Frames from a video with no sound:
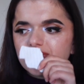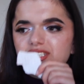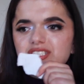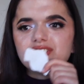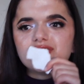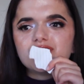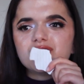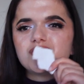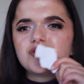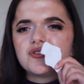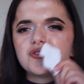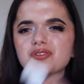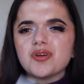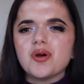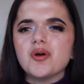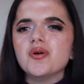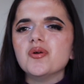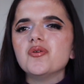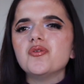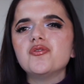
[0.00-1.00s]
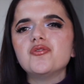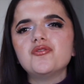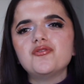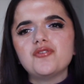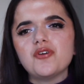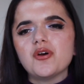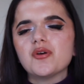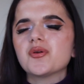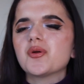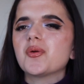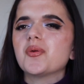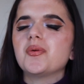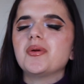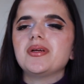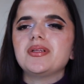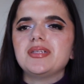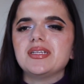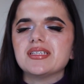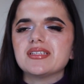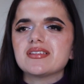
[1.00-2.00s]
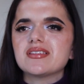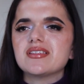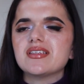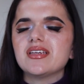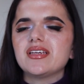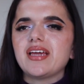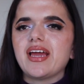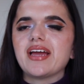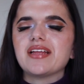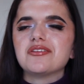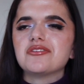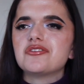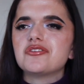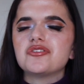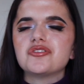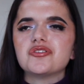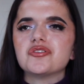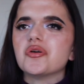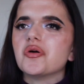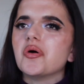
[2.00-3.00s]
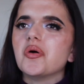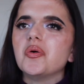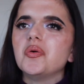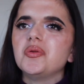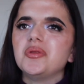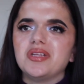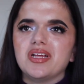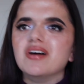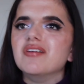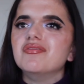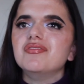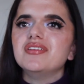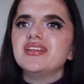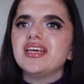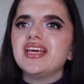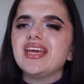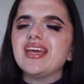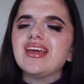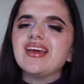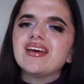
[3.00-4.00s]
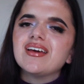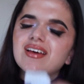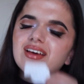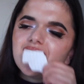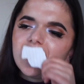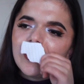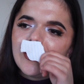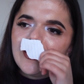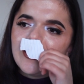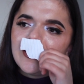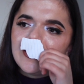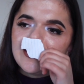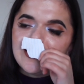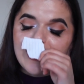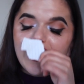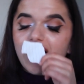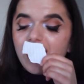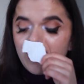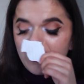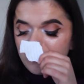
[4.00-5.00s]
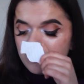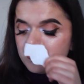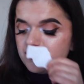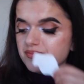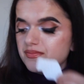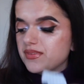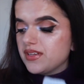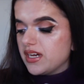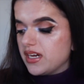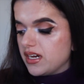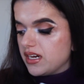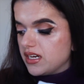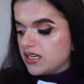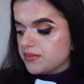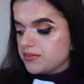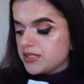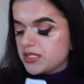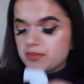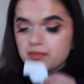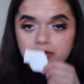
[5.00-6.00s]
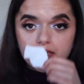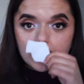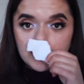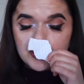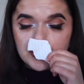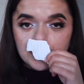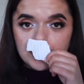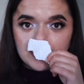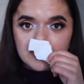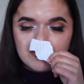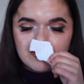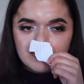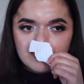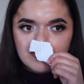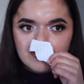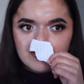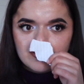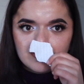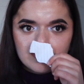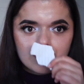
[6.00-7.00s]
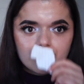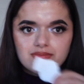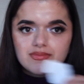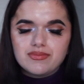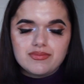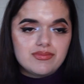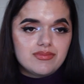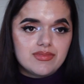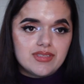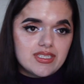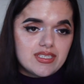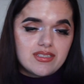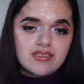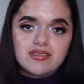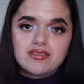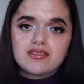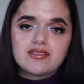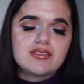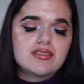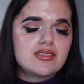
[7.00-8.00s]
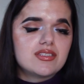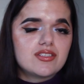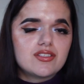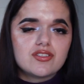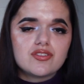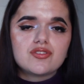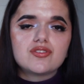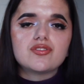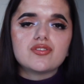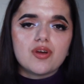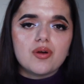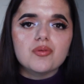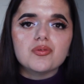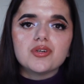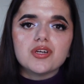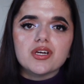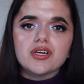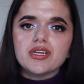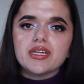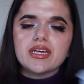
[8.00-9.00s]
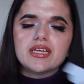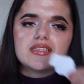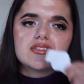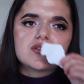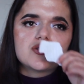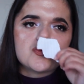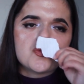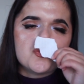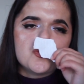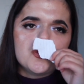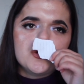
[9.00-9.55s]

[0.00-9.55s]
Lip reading: This is so photorealistic and so lovely. Yeah, spiritual. This is so good. It's